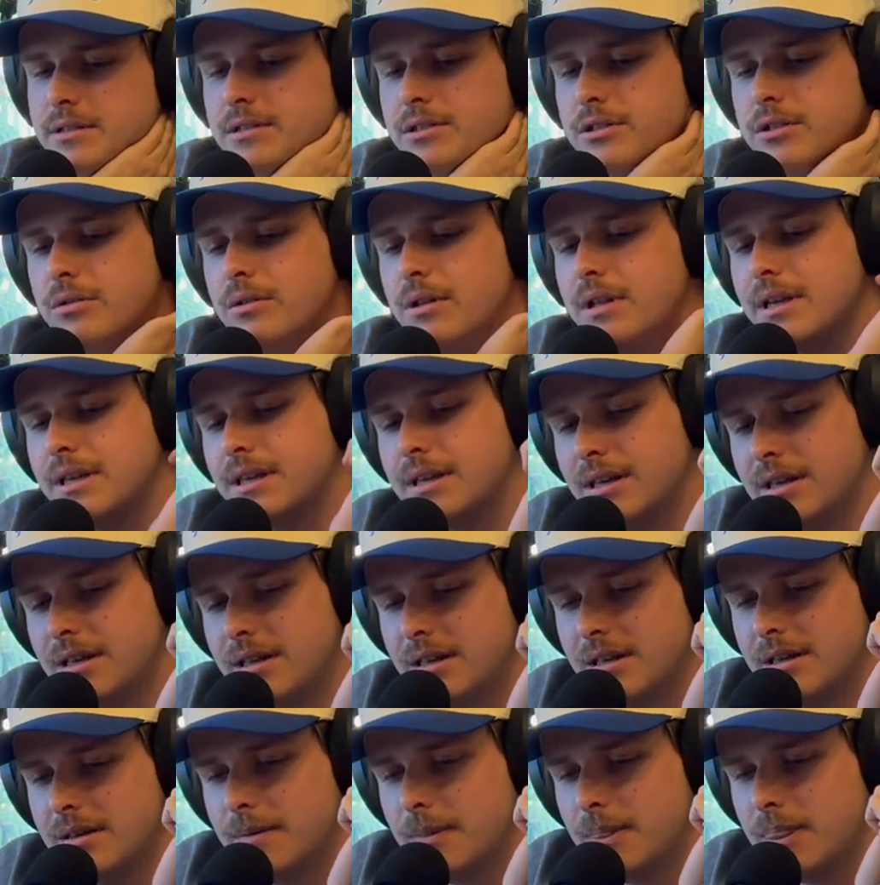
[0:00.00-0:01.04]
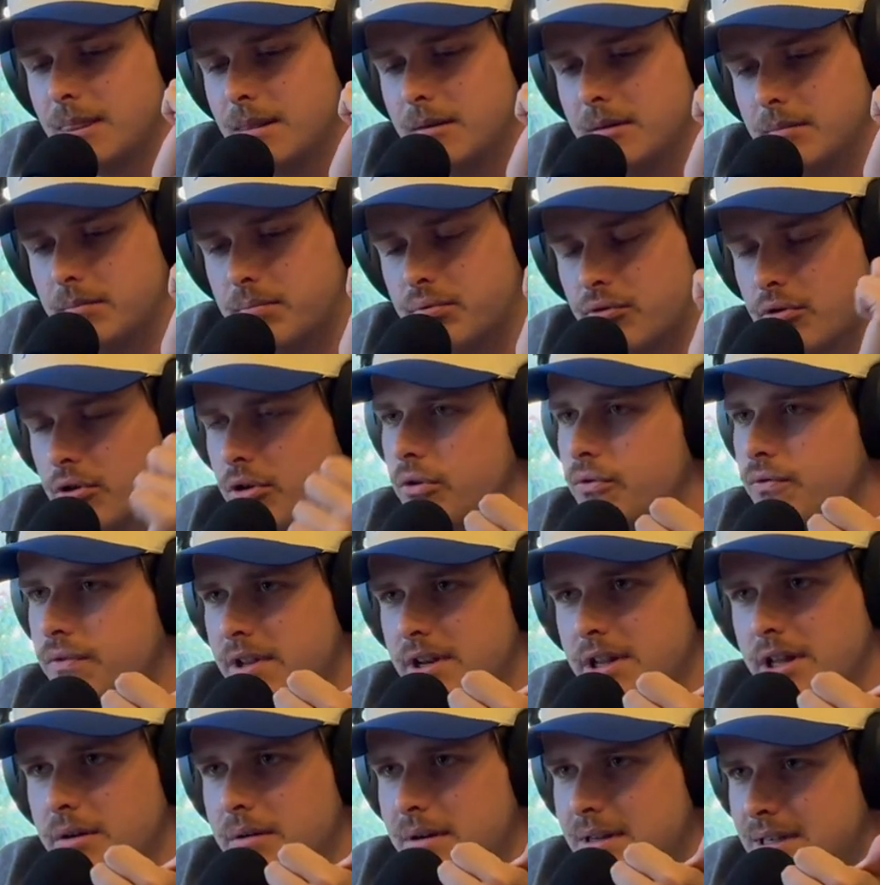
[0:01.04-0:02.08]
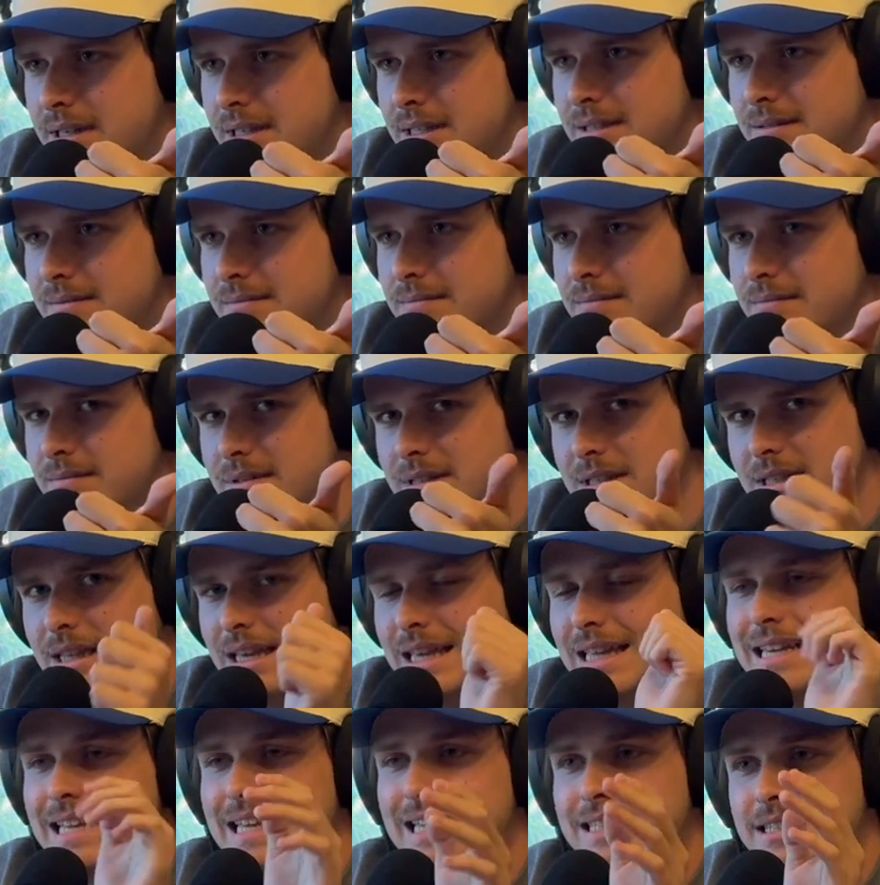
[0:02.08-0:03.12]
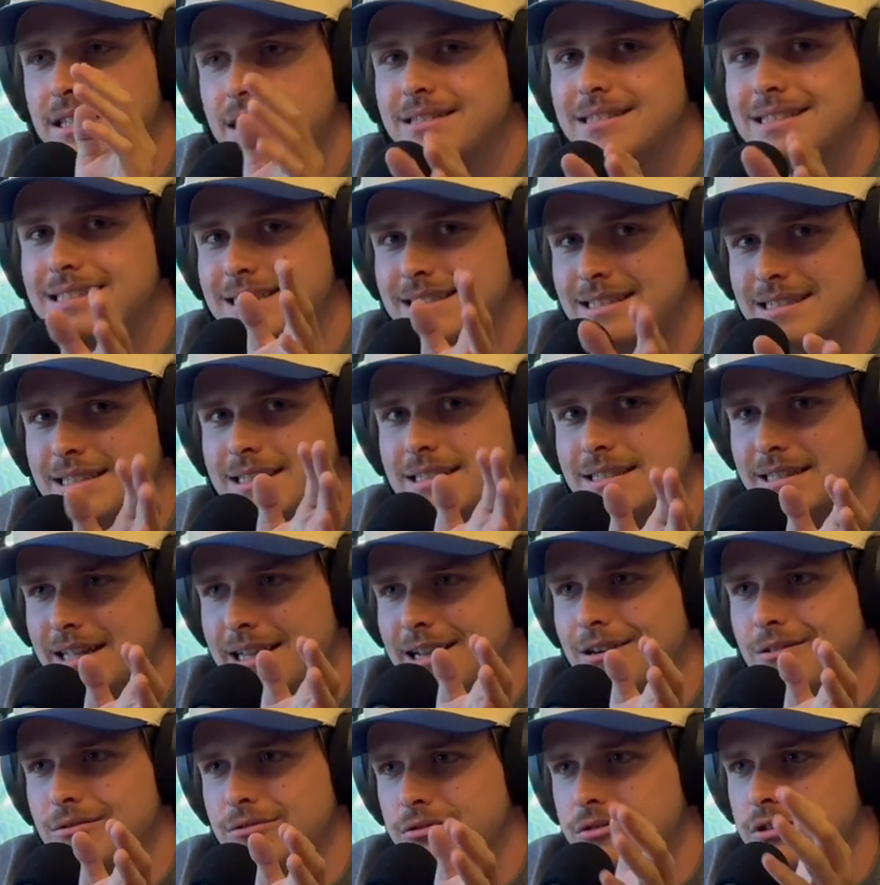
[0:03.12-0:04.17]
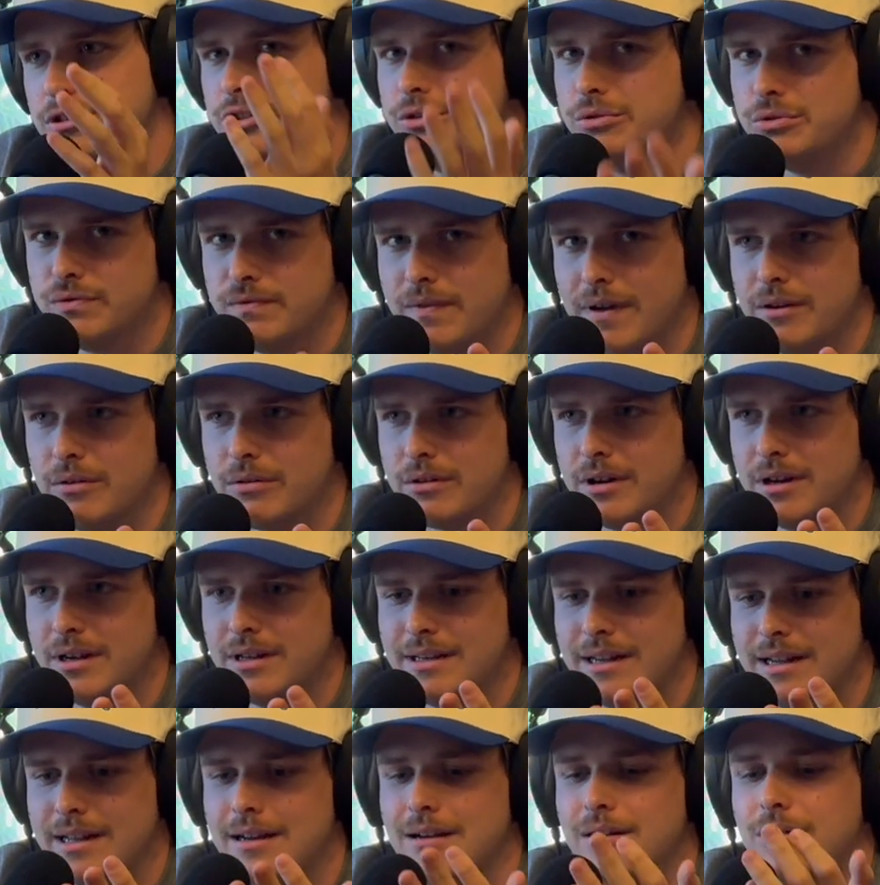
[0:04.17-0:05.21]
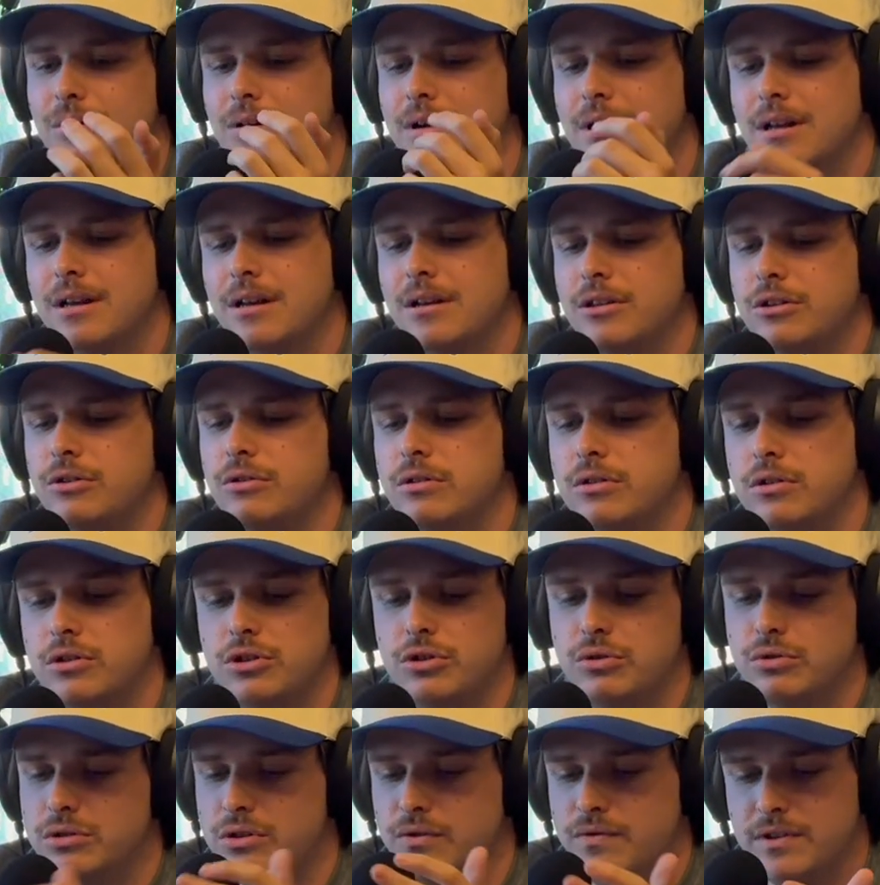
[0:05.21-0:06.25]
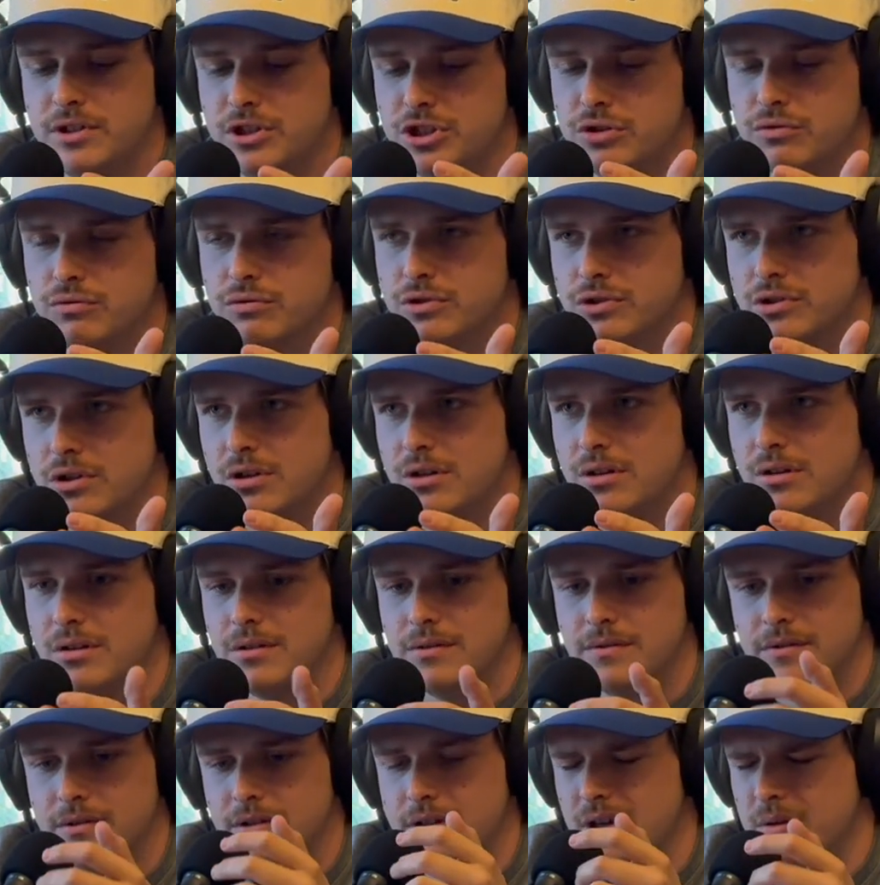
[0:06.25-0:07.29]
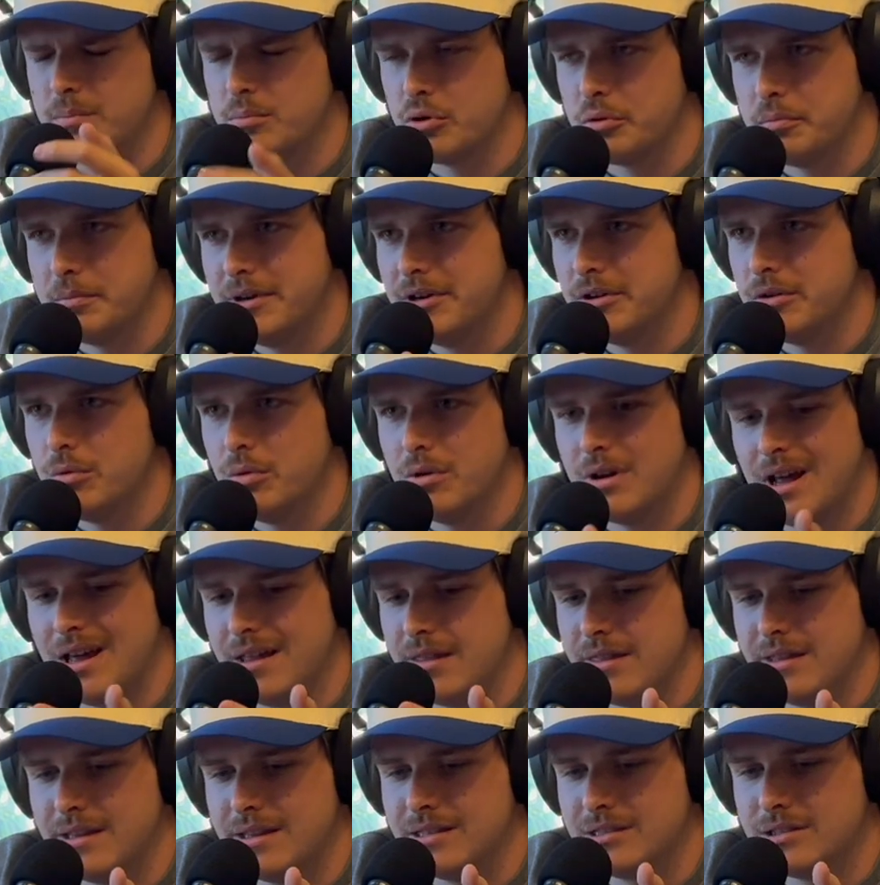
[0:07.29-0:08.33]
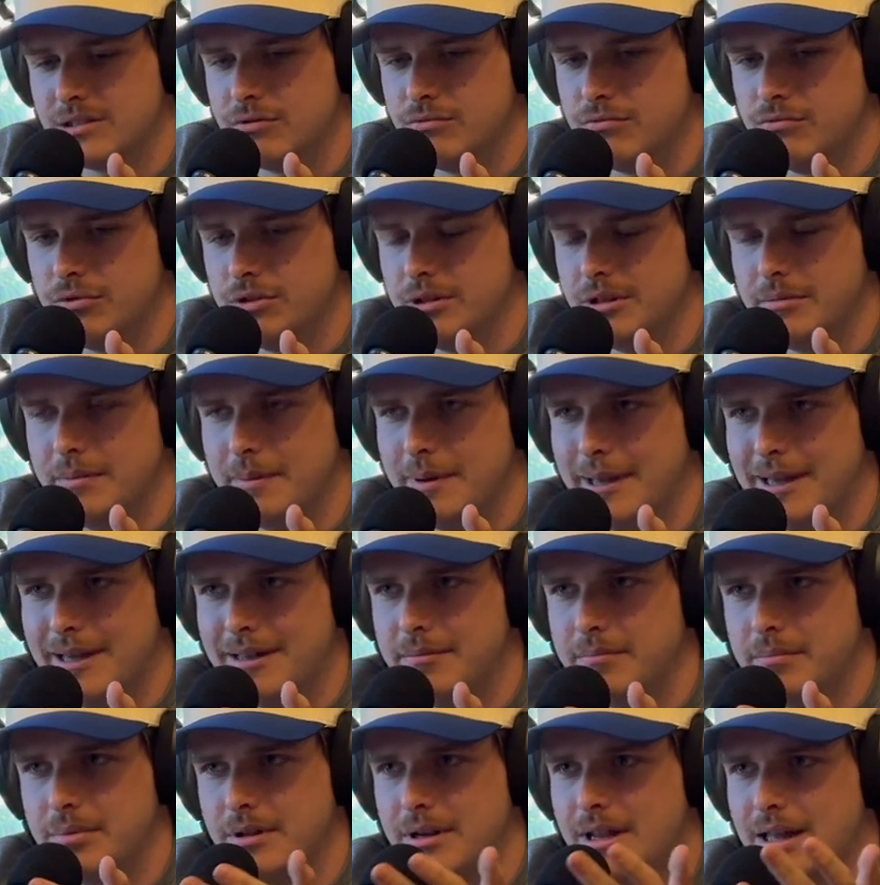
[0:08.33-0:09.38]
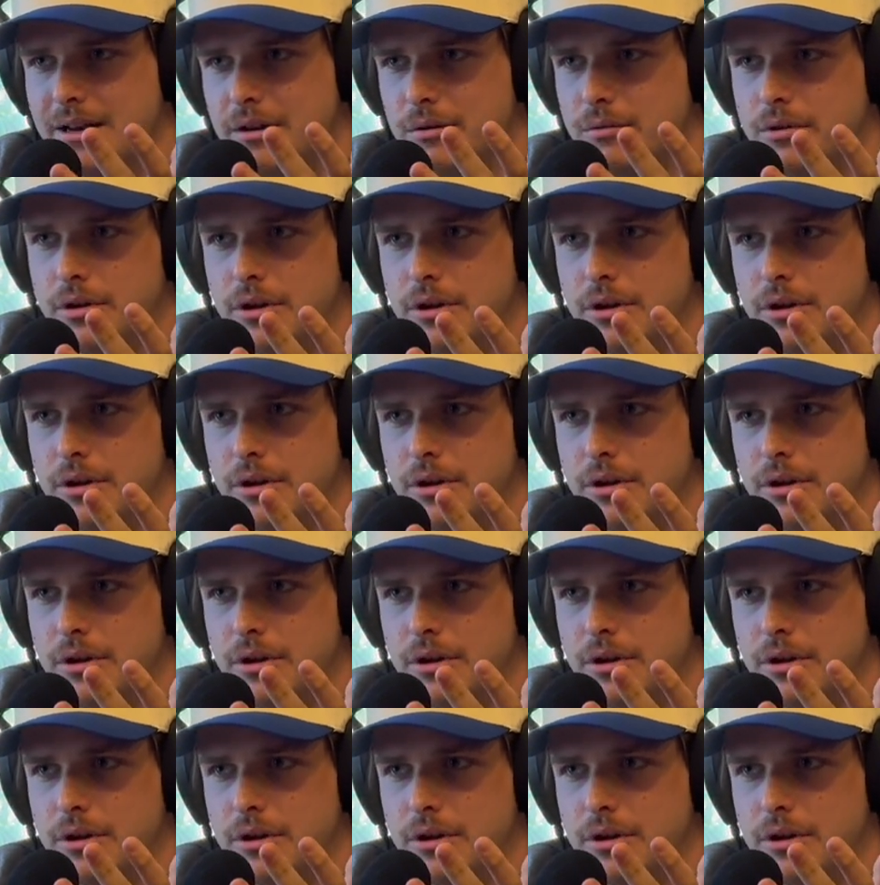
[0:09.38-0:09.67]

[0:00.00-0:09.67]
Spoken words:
So like pro video editing, it does exist now. You can use Final Cut now. You can use DaVinci Resolve. The Premiere one I think is really bad, but I don't